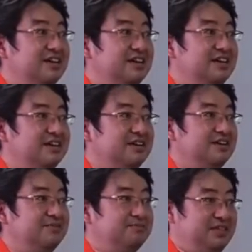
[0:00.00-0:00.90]
But
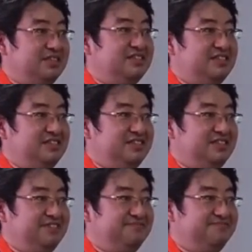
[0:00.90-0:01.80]
uh,
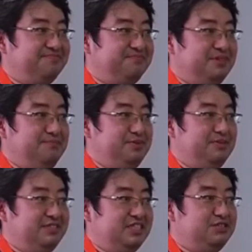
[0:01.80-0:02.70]
just
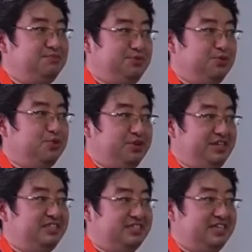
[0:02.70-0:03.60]
before he is
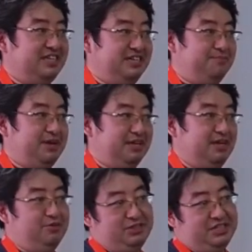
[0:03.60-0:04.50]
getting back, he was getting
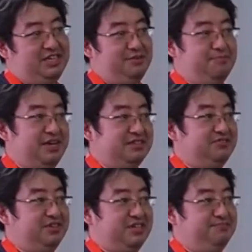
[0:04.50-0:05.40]
back to the company,
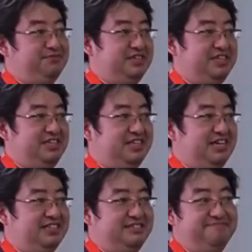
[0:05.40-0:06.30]
he died.
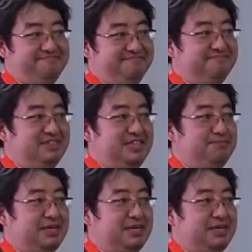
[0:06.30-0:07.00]
He passed away.